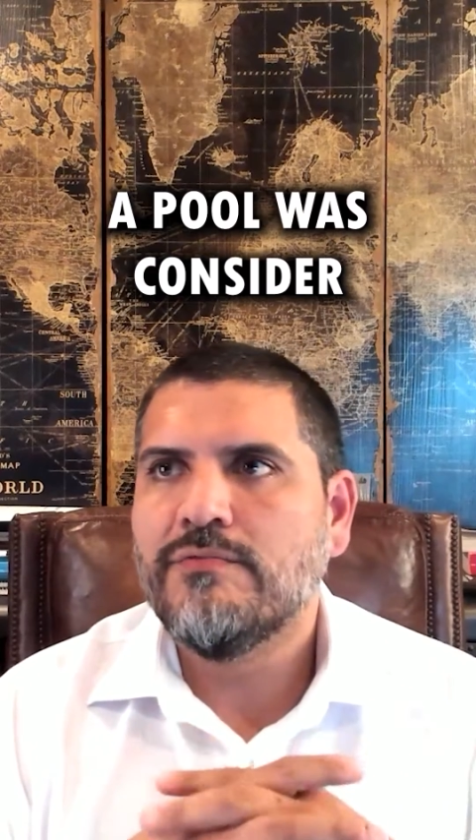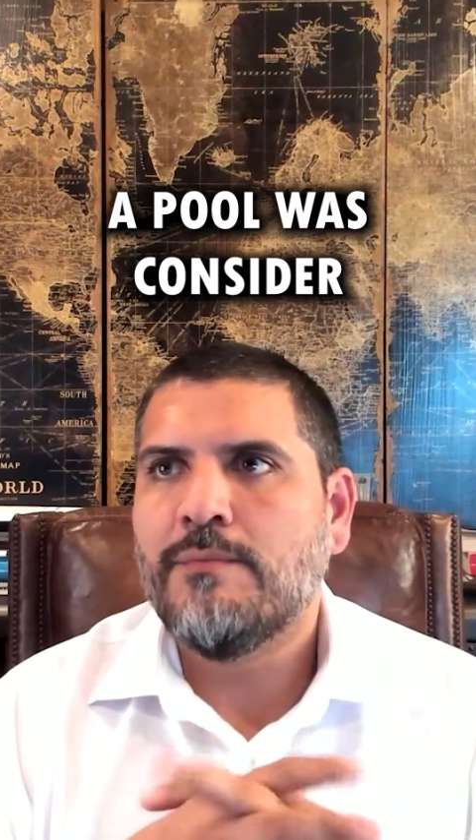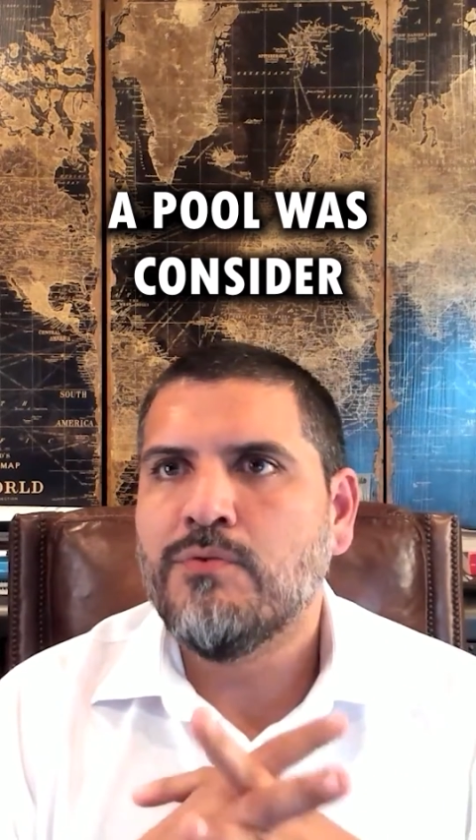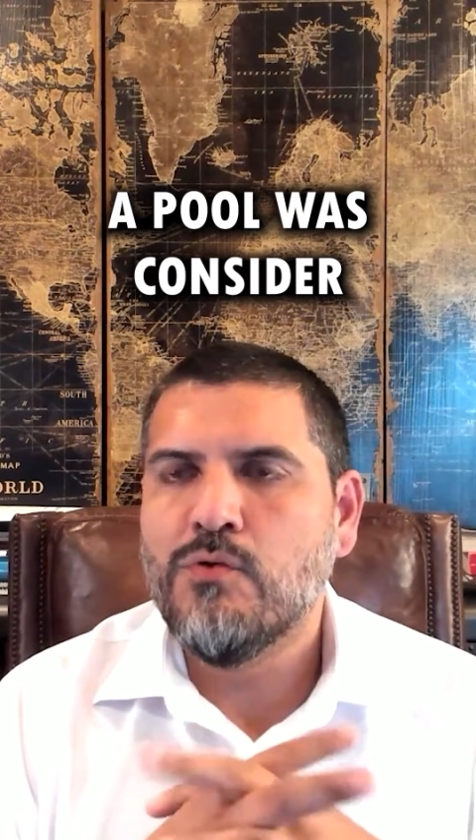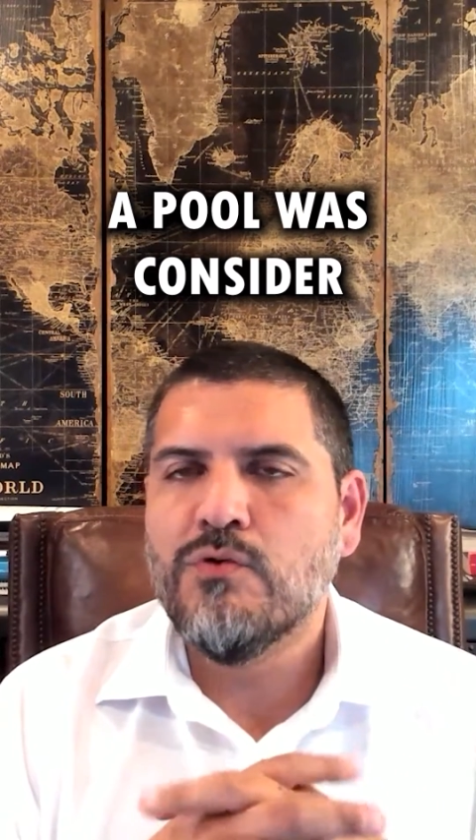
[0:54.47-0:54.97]
a
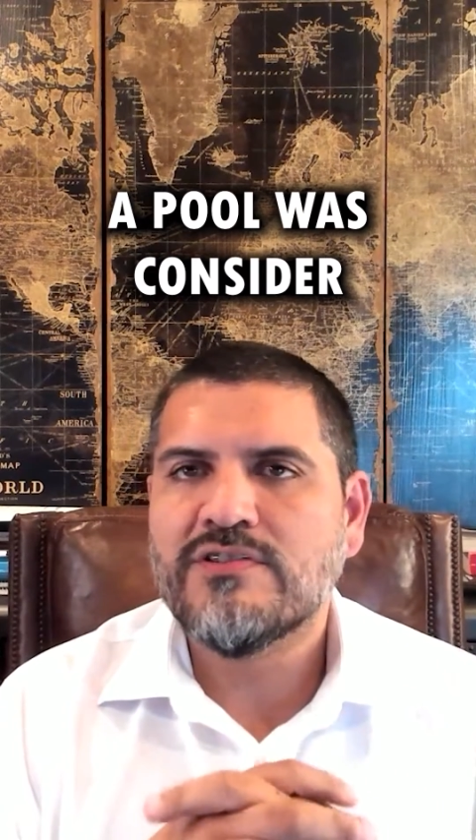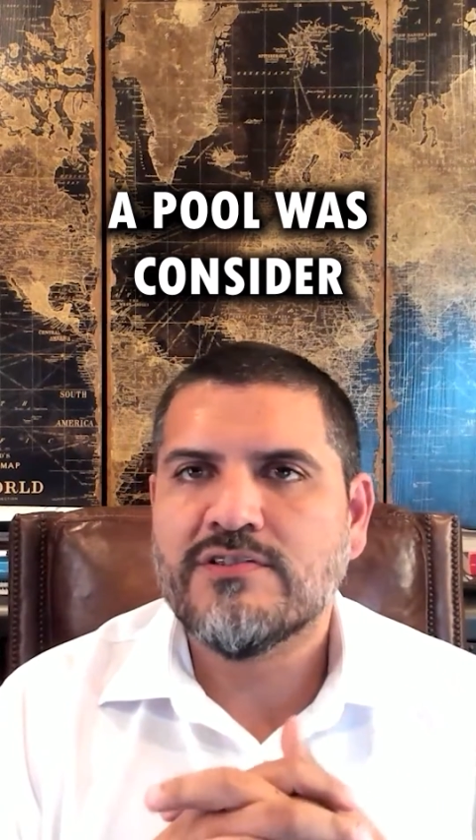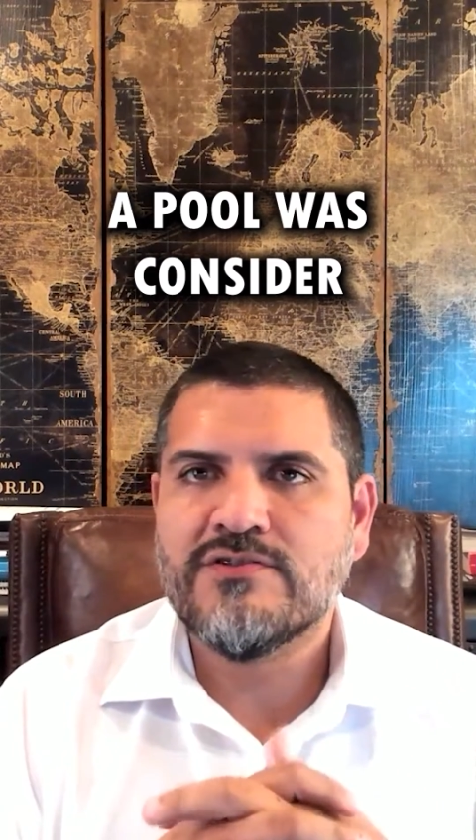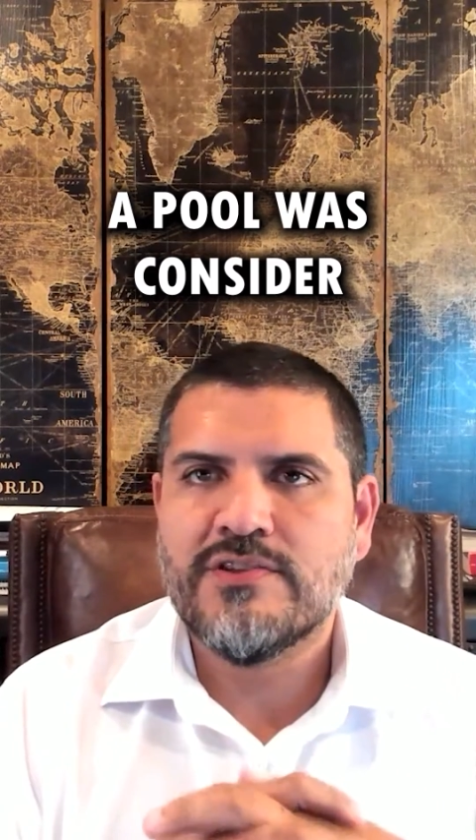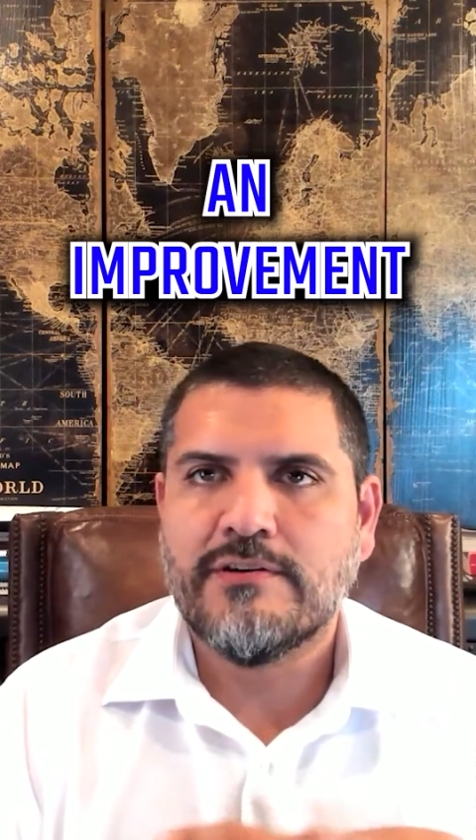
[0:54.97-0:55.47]
pool is
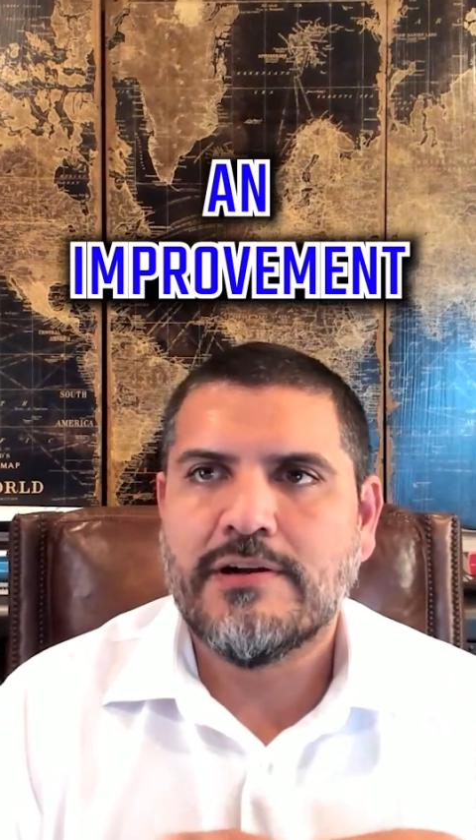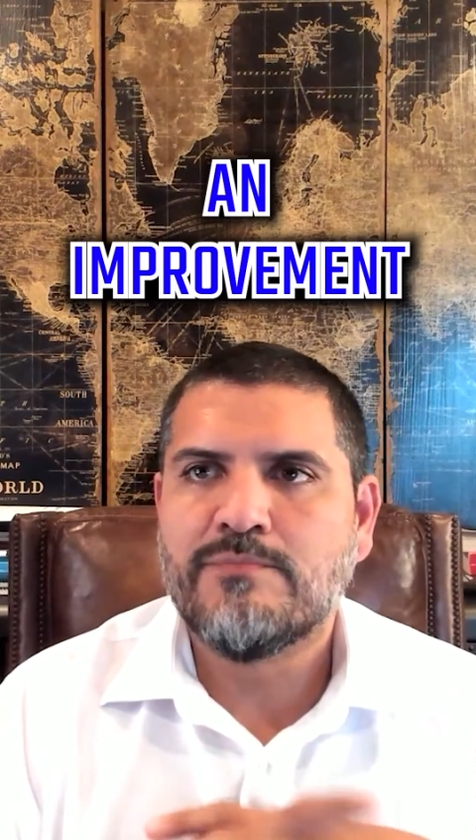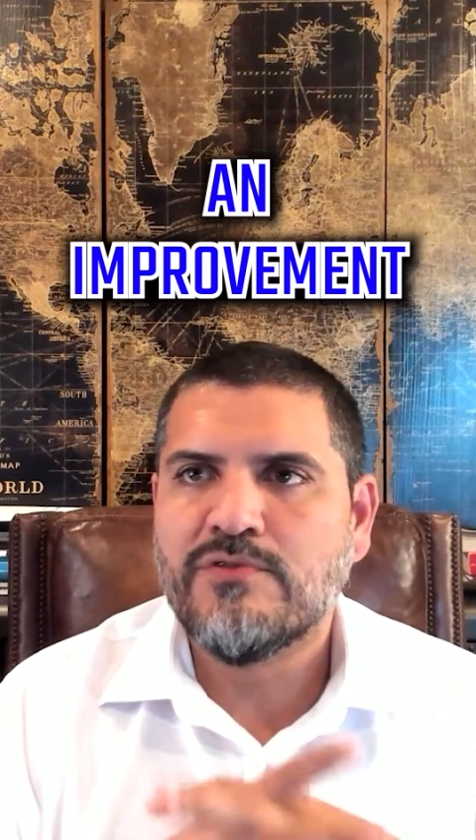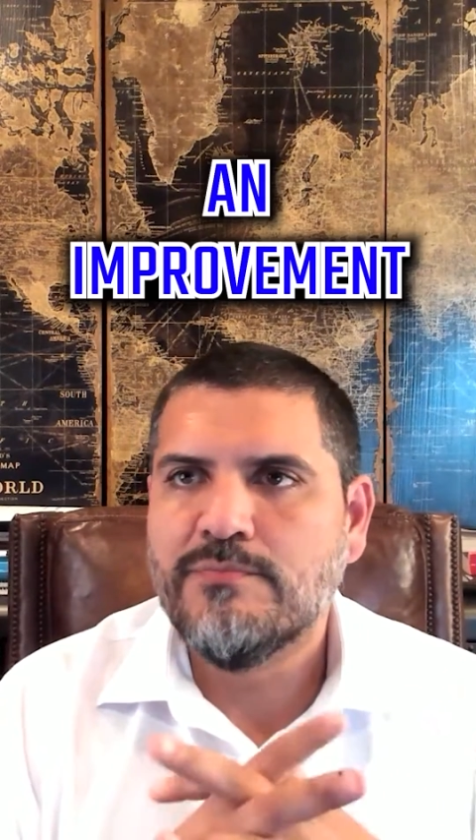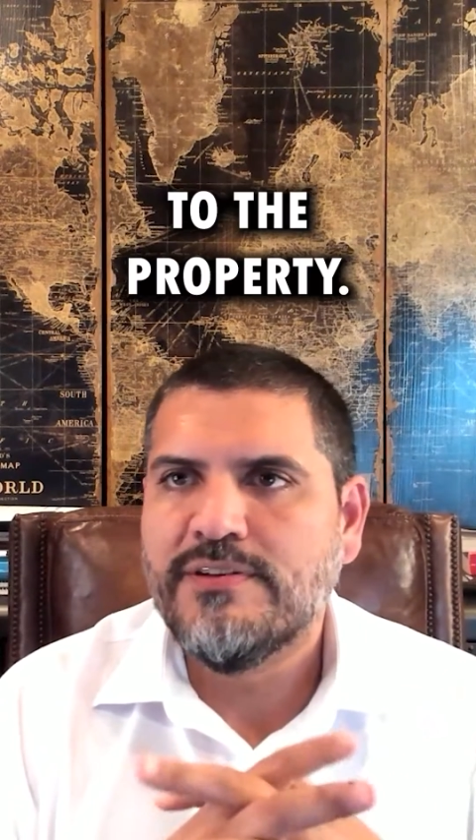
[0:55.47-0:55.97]
considered an
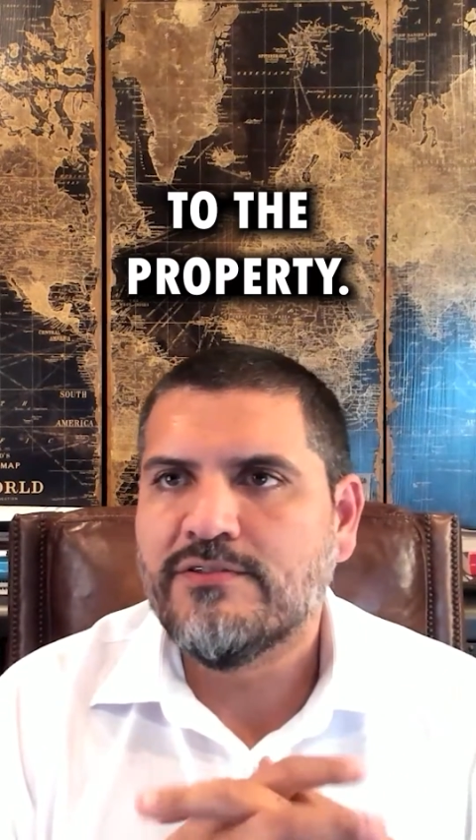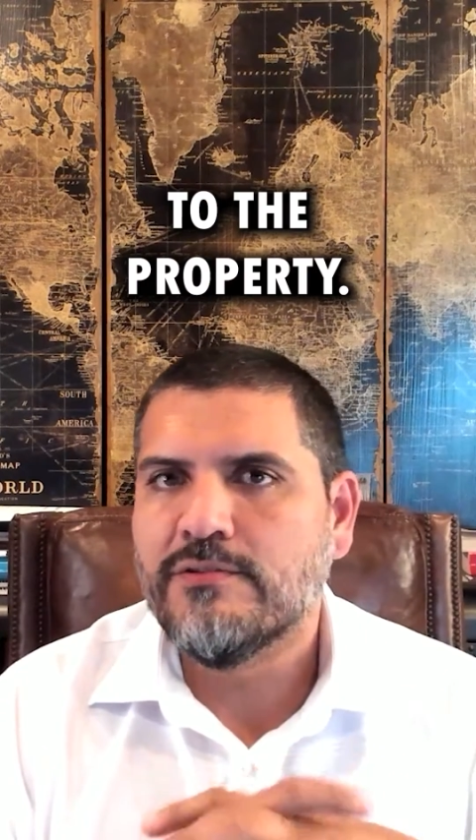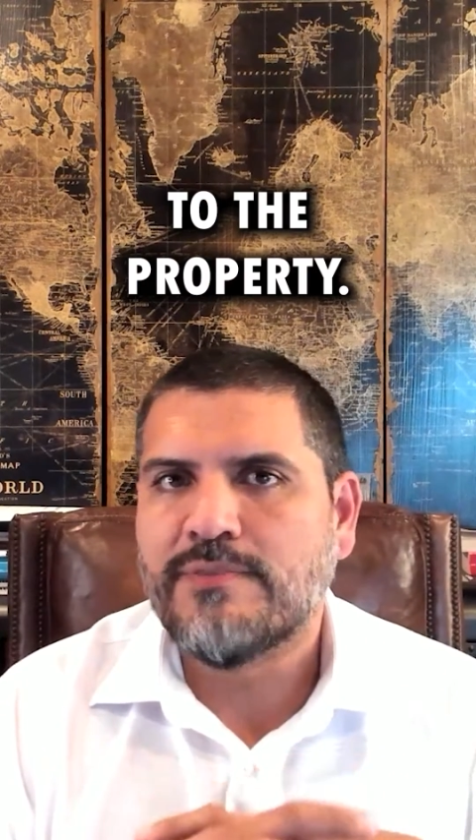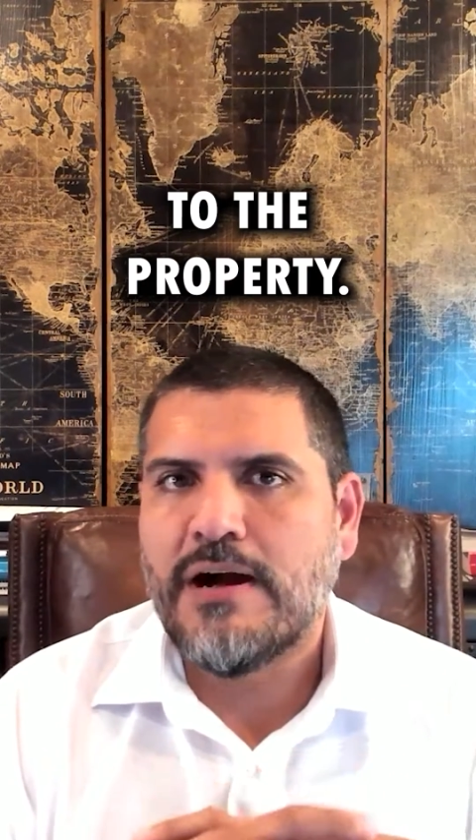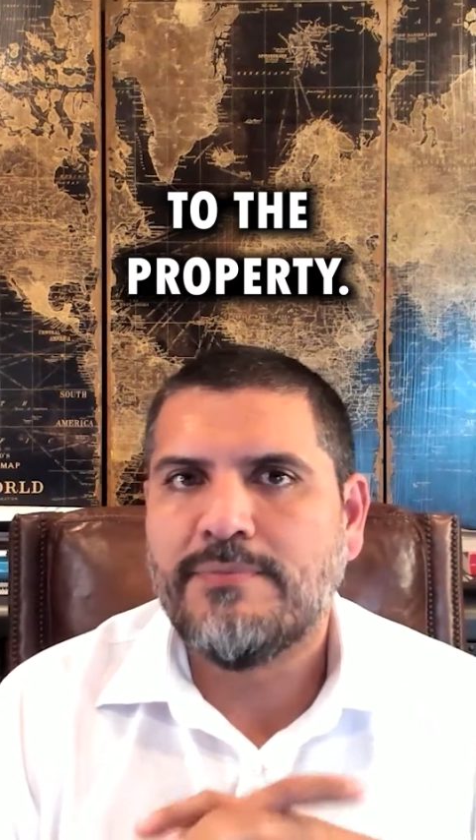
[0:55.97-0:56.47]
improvement to
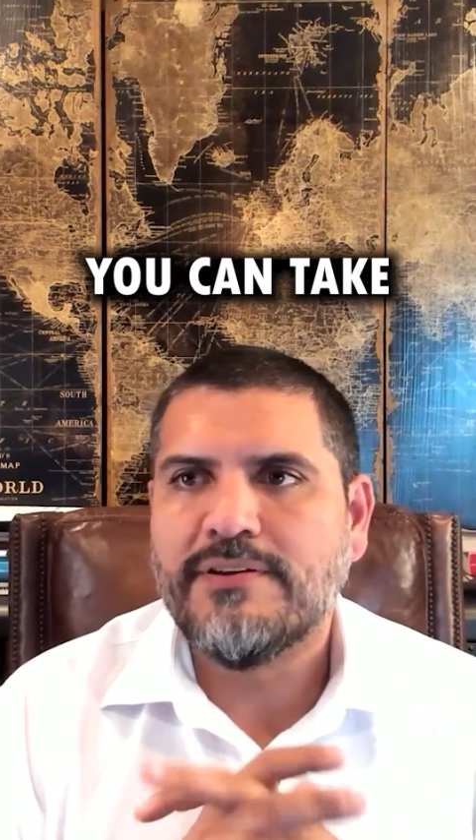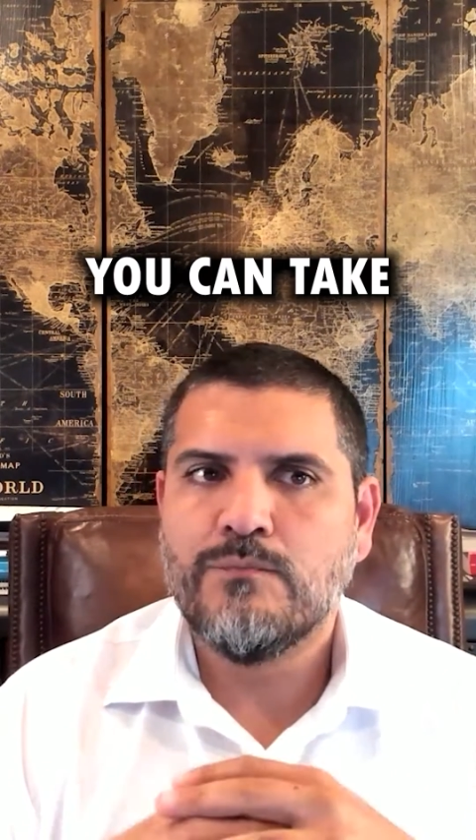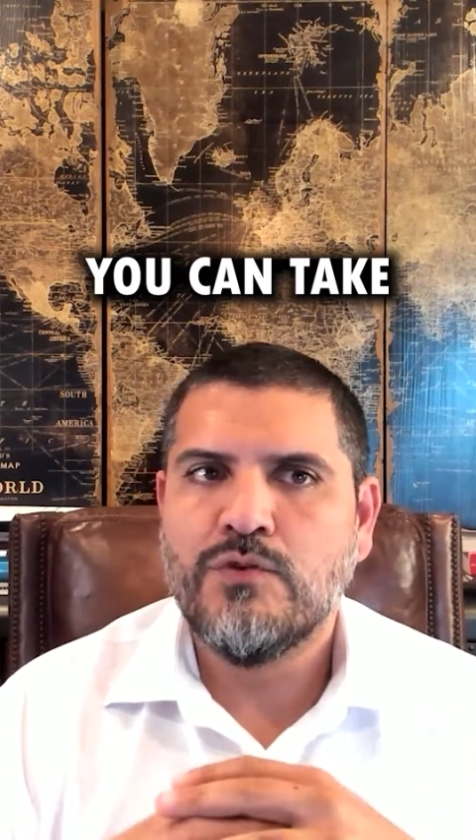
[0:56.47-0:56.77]
the property.